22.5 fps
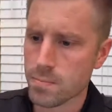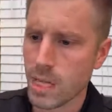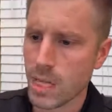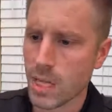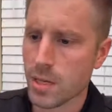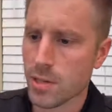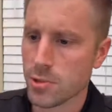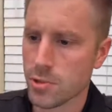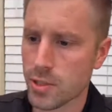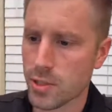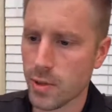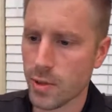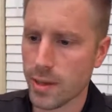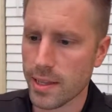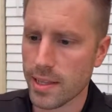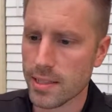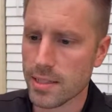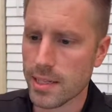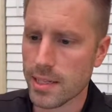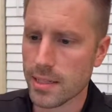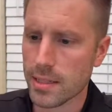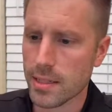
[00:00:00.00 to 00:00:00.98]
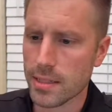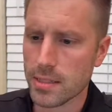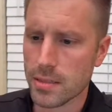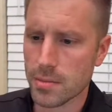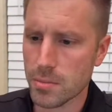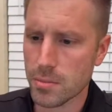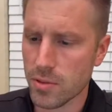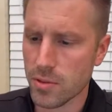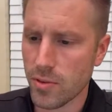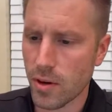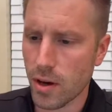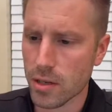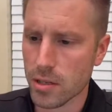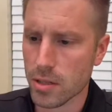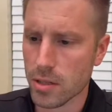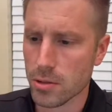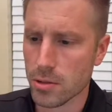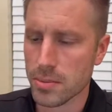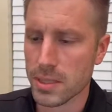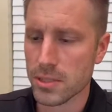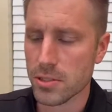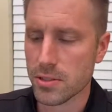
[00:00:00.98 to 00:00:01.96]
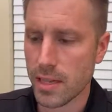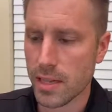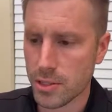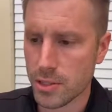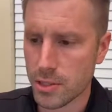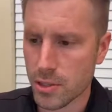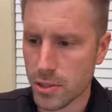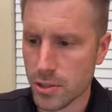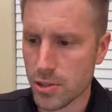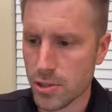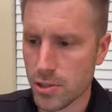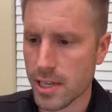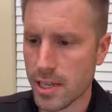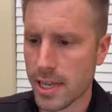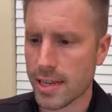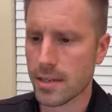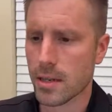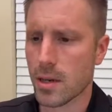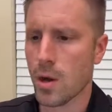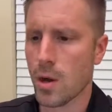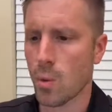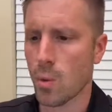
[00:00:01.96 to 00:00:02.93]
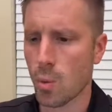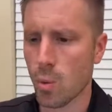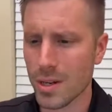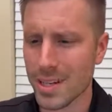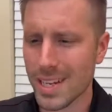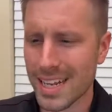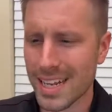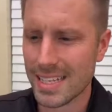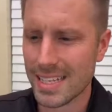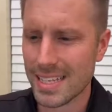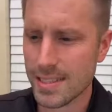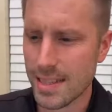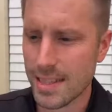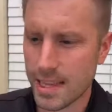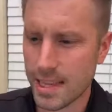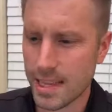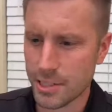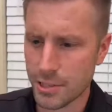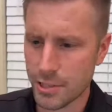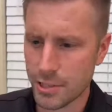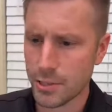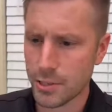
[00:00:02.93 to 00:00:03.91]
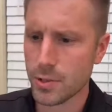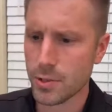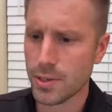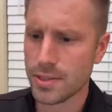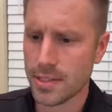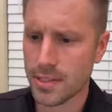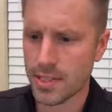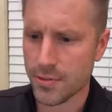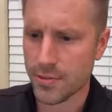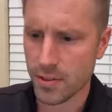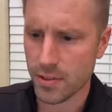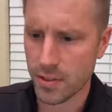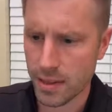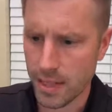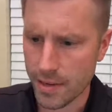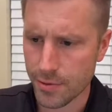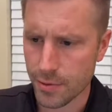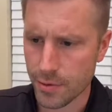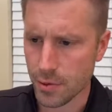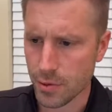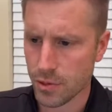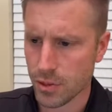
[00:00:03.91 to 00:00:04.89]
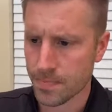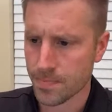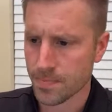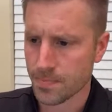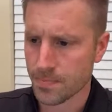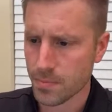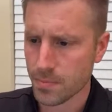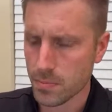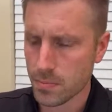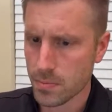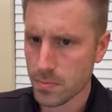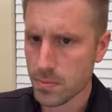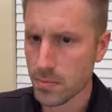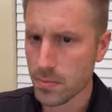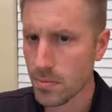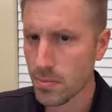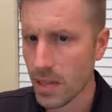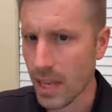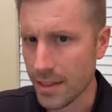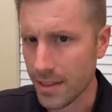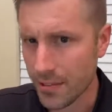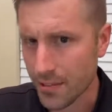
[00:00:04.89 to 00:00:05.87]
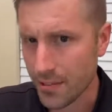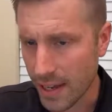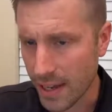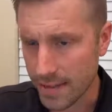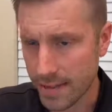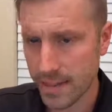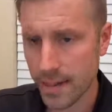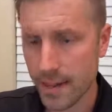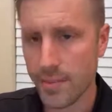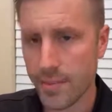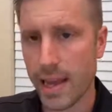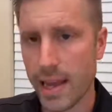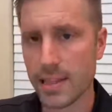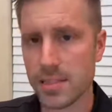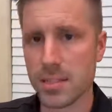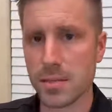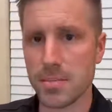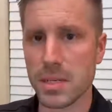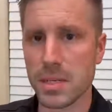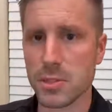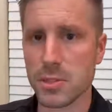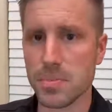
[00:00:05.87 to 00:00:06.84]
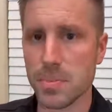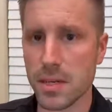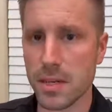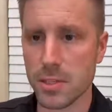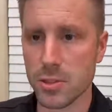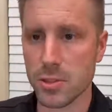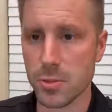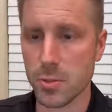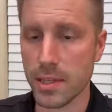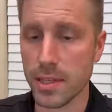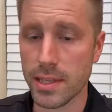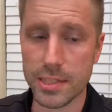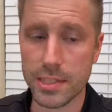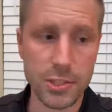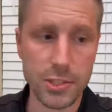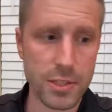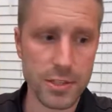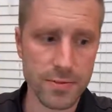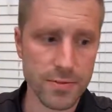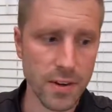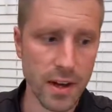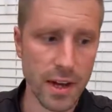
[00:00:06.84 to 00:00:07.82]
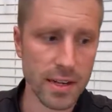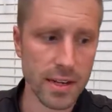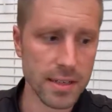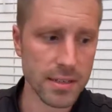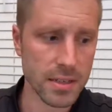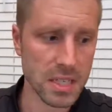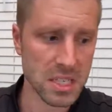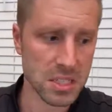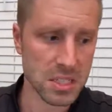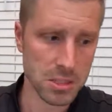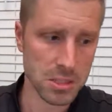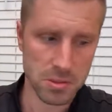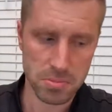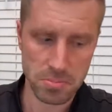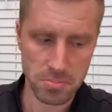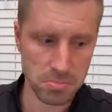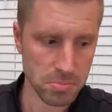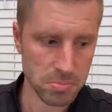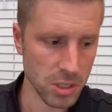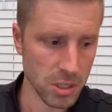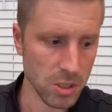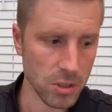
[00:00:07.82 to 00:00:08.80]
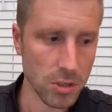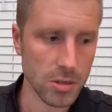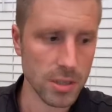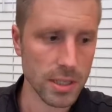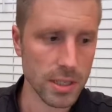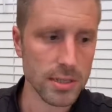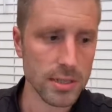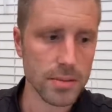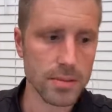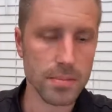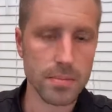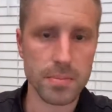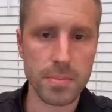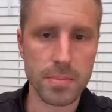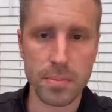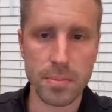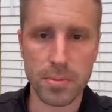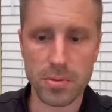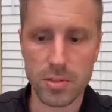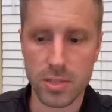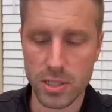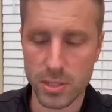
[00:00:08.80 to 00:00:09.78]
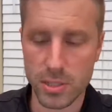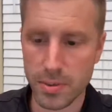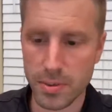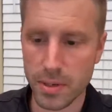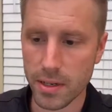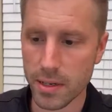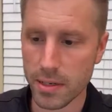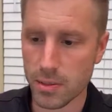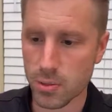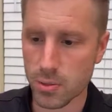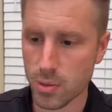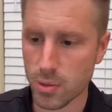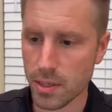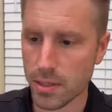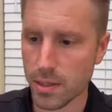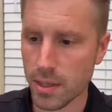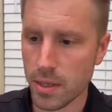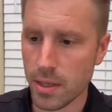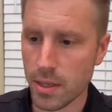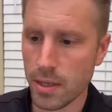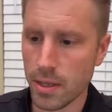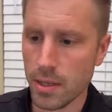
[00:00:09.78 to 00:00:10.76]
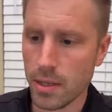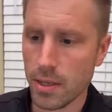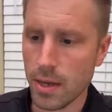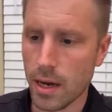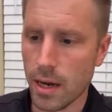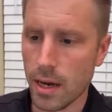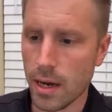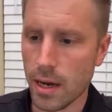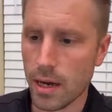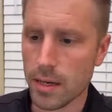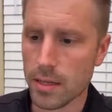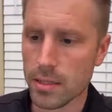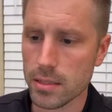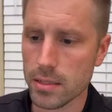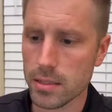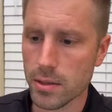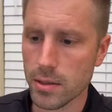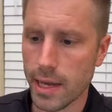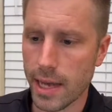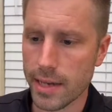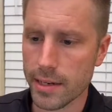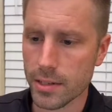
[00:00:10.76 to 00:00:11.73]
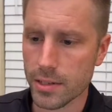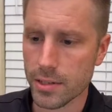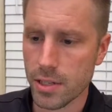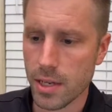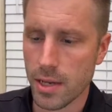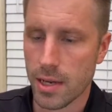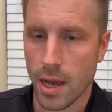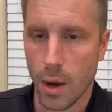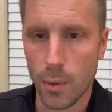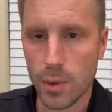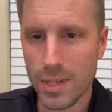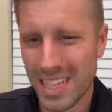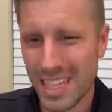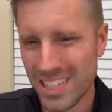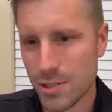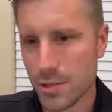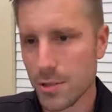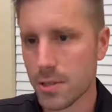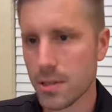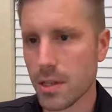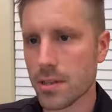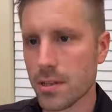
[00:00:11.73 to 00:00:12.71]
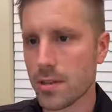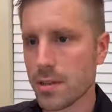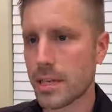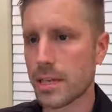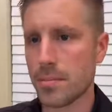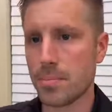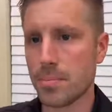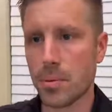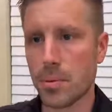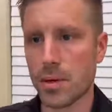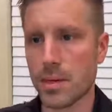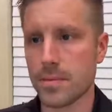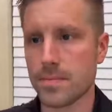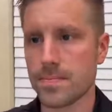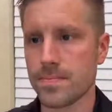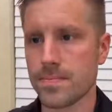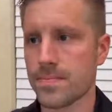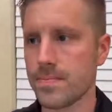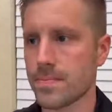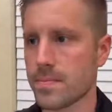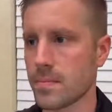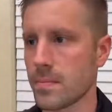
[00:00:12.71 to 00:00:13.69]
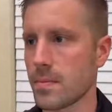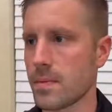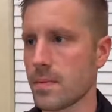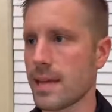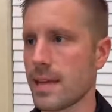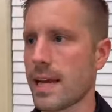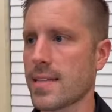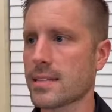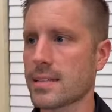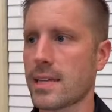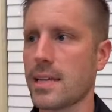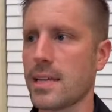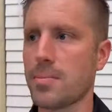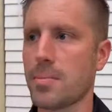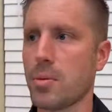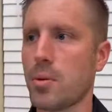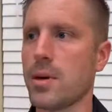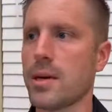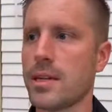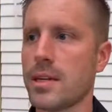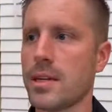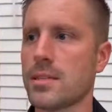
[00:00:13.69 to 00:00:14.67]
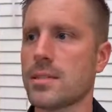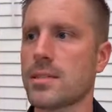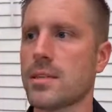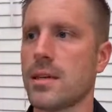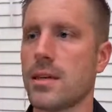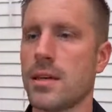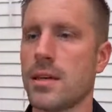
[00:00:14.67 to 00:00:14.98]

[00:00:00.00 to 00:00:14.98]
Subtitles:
So anyway, let's move on a little bit. So now that you understand what it they do and the different levels and the fact that I've had some experience with it, and you can find, Google it, people's experience with locators. I want to get to another key point. The next key point is,